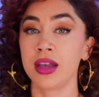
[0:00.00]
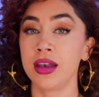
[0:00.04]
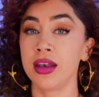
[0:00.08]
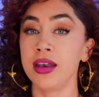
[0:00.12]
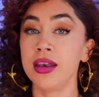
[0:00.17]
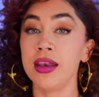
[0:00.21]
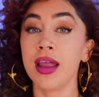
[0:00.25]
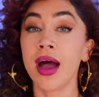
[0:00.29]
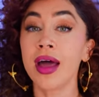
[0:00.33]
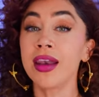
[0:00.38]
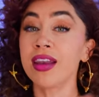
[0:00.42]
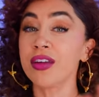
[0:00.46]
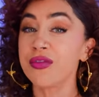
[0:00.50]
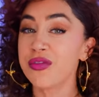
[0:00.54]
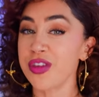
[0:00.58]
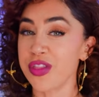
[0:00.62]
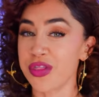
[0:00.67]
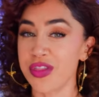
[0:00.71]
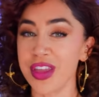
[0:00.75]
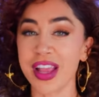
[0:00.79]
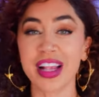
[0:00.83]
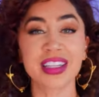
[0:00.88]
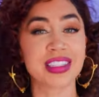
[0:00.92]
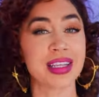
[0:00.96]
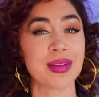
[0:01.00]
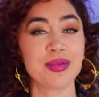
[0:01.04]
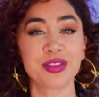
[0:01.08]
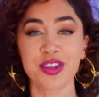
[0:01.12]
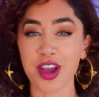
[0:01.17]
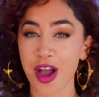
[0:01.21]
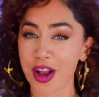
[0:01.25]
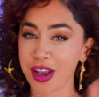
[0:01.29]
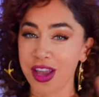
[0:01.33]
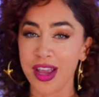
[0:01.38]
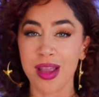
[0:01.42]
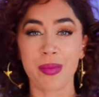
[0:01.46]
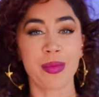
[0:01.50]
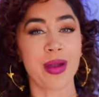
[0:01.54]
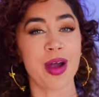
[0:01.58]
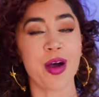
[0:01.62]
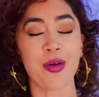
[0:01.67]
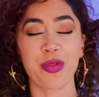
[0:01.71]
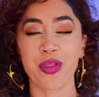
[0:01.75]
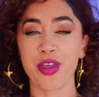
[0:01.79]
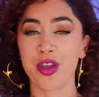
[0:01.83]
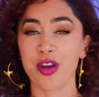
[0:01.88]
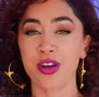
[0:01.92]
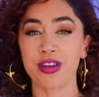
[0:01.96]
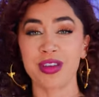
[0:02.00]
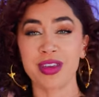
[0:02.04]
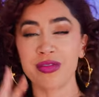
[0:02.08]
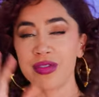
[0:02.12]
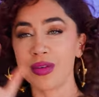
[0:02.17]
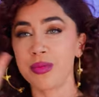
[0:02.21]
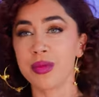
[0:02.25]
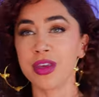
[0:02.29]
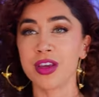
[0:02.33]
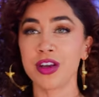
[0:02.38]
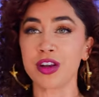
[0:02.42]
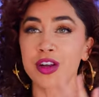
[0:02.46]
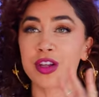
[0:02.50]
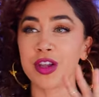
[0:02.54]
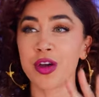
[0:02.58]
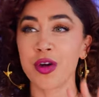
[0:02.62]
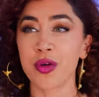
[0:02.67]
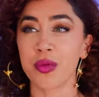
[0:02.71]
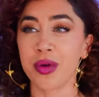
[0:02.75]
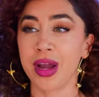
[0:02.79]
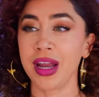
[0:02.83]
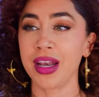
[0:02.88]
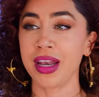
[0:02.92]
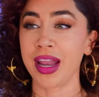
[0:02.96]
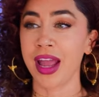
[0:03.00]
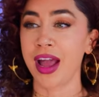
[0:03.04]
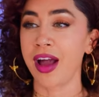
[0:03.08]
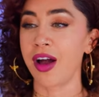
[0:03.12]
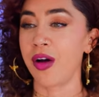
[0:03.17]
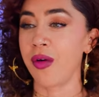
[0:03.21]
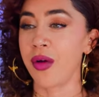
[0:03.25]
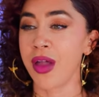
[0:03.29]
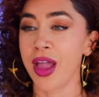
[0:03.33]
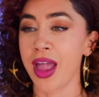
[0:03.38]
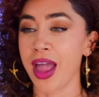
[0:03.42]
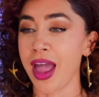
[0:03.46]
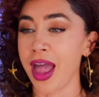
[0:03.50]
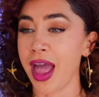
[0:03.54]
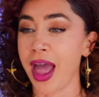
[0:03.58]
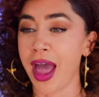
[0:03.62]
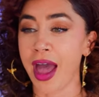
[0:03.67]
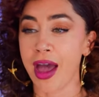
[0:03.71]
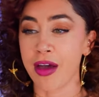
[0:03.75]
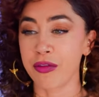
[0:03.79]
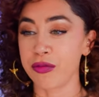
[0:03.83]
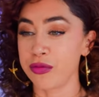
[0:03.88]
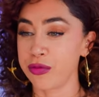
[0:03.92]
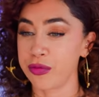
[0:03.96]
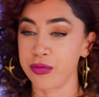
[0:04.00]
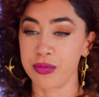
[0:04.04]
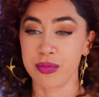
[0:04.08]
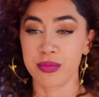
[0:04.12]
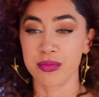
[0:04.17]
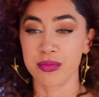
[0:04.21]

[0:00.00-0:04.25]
None of the things I'm talking about that are giving me a glow right now have